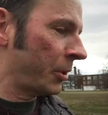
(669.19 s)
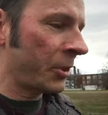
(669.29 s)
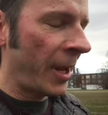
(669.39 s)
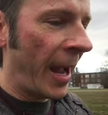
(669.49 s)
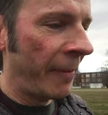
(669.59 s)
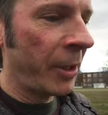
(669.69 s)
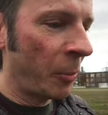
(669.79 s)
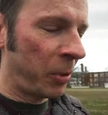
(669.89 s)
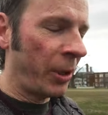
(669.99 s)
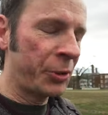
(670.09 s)
just having
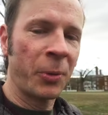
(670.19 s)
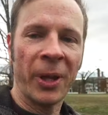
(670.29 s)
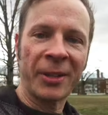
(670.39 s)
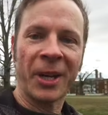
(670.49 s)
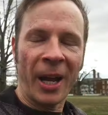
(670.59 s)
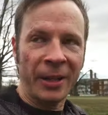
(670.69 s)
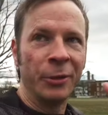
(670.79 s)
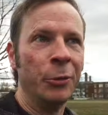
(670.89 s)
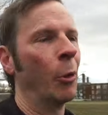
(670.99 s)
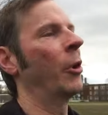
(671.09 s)
a place where that's kind
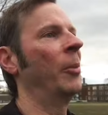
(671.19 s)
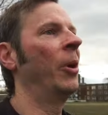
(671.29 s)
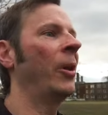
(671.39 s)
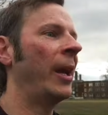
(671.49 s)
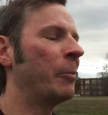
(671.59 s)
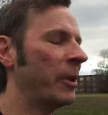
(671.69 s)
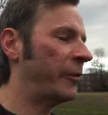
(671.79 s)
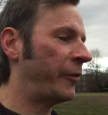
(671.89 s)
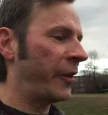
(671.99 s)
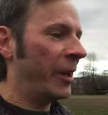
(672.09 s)
of normal and we
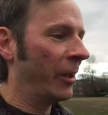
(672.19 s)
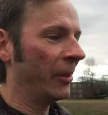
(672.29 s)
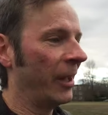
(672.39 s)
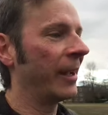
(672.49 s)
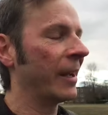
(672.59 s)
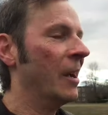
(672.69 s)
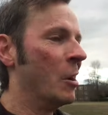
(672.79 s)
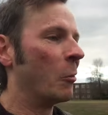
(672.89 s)
feel like